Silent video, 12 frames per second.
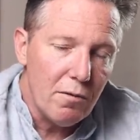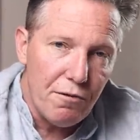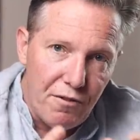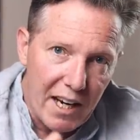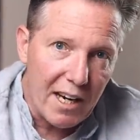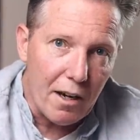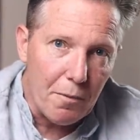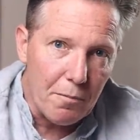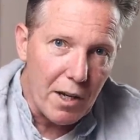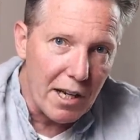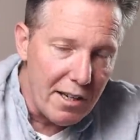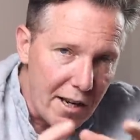figure,
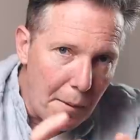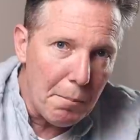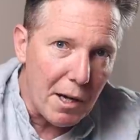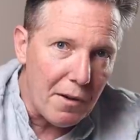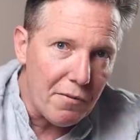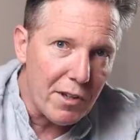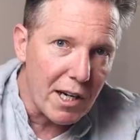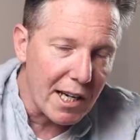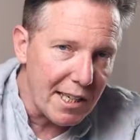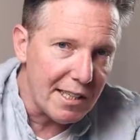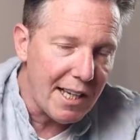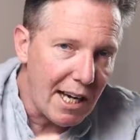a number that I
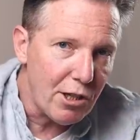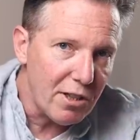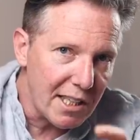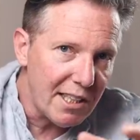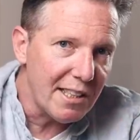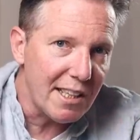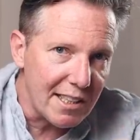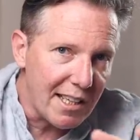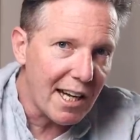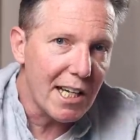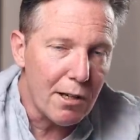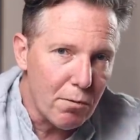can say to you, this is
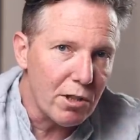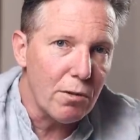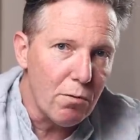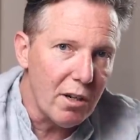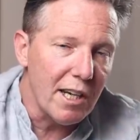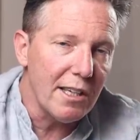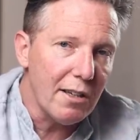exactly what you want.